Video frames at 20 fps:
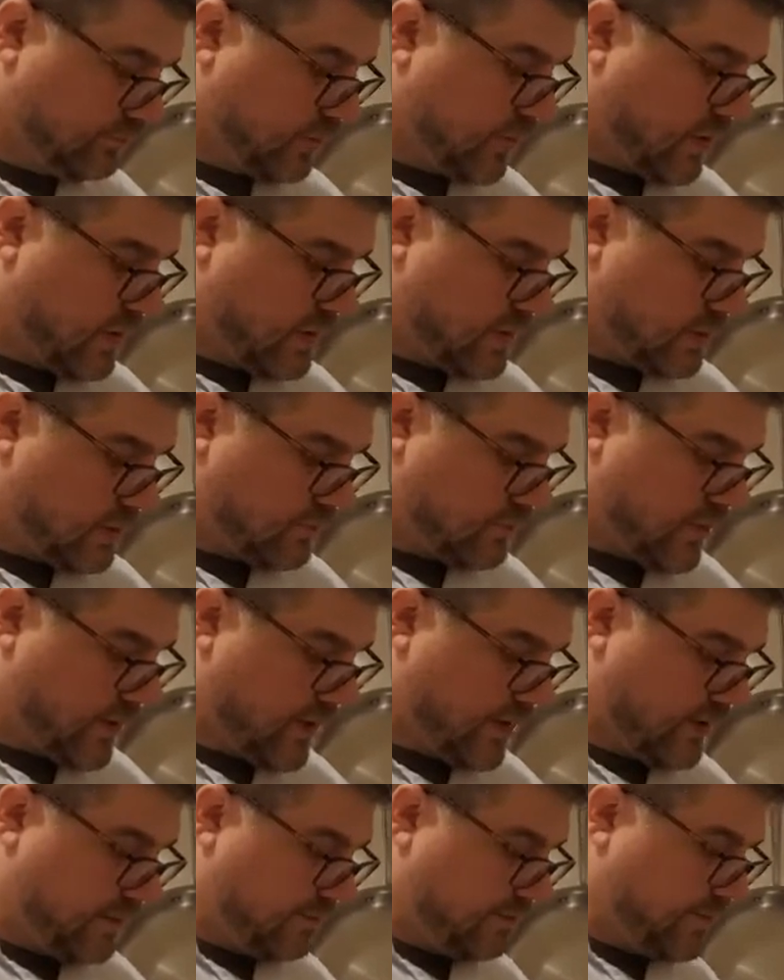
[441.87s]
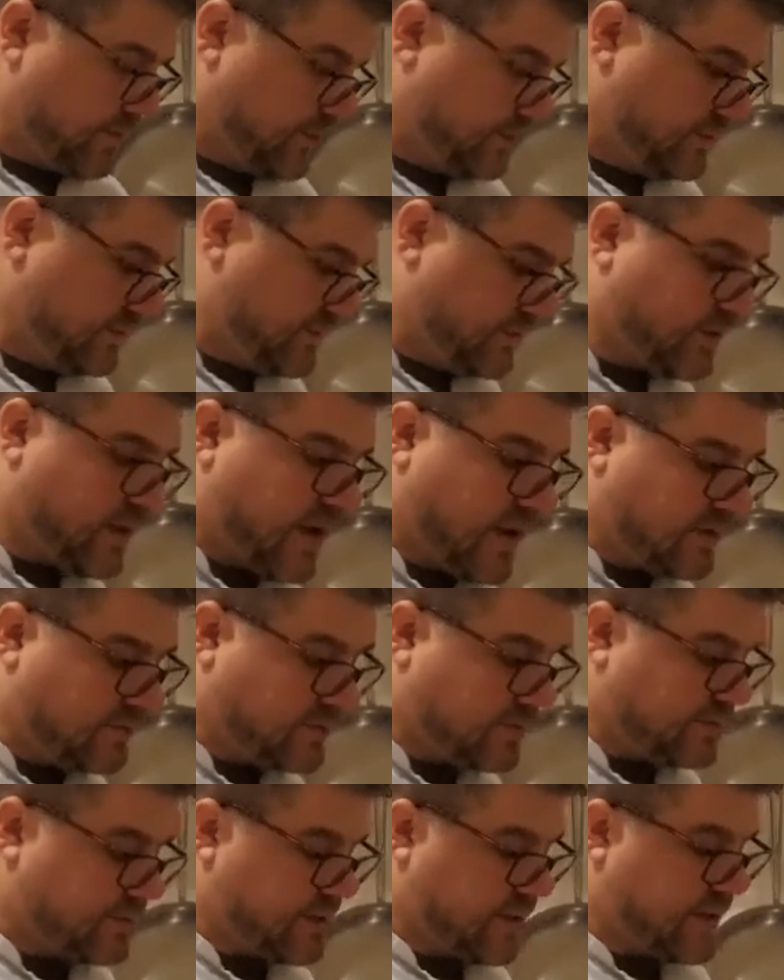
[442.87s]
All right, bones are
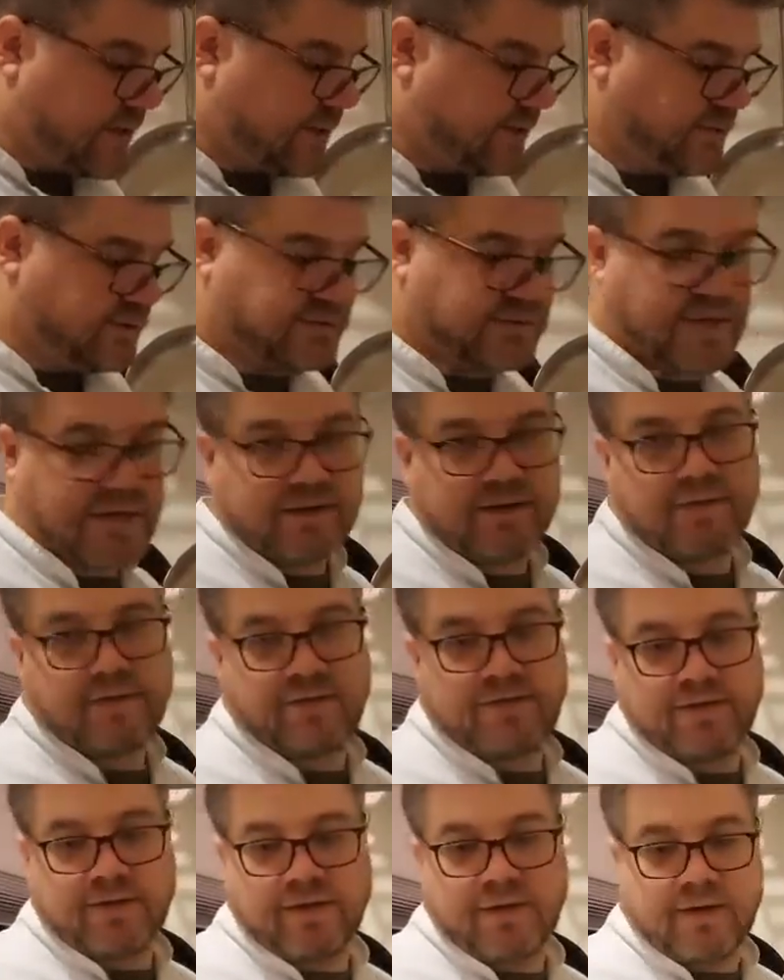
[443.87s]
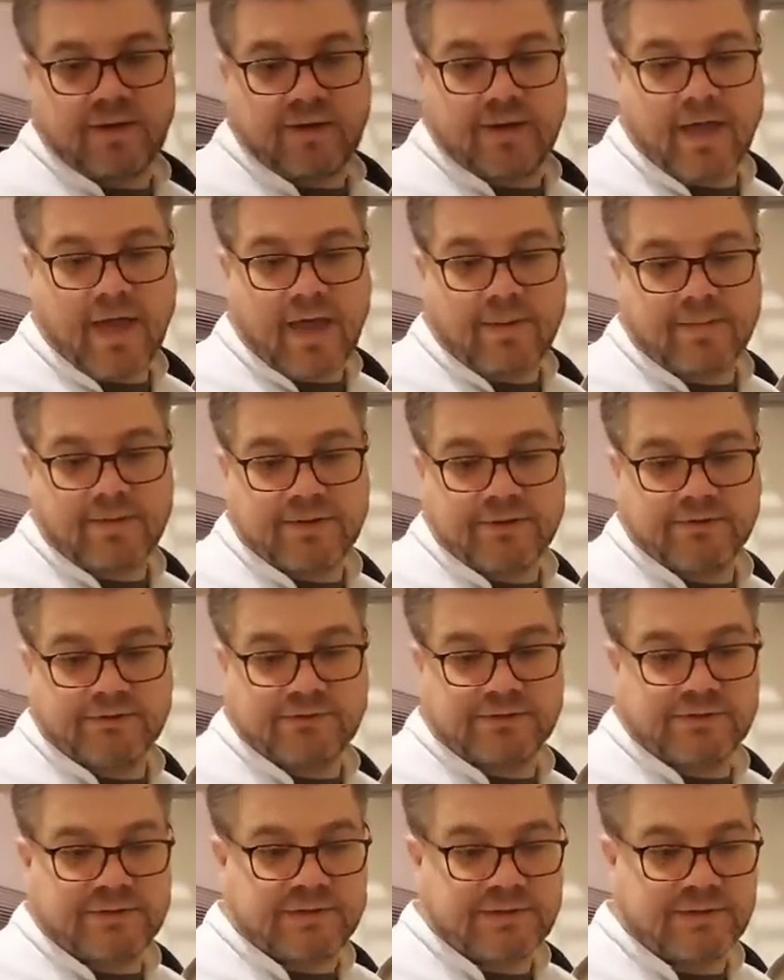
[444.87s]
out, and just added the cabbage,
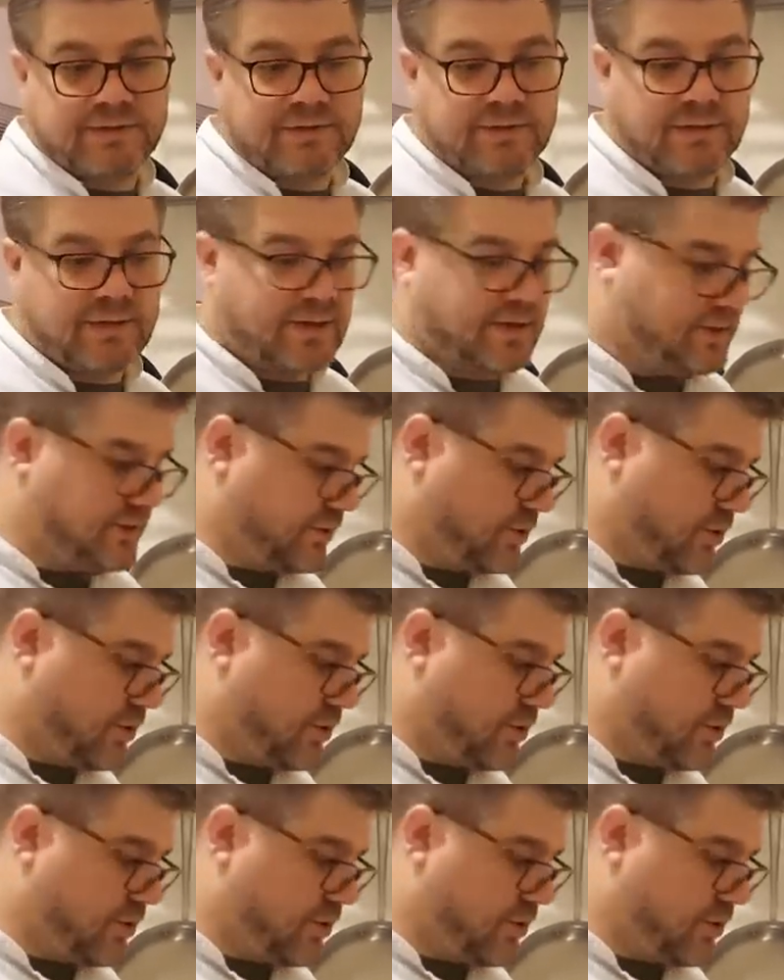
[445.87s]
dill, and